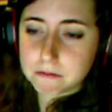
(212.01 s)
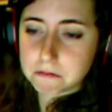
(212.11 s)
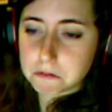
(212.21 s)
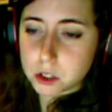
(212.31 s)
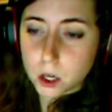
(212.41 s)

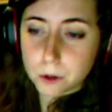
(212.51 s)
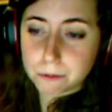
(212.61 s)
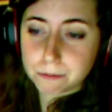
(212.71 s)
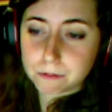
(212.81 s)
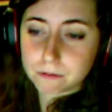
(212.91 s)
So,
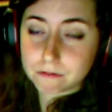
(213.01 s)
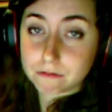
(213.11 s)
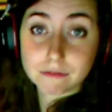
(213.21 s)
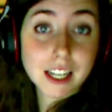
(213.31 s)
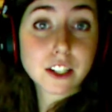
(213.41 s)

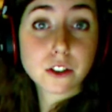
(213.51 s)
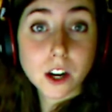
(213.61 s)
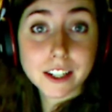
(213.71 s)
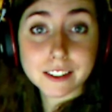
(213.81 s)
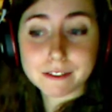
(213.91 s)
it started.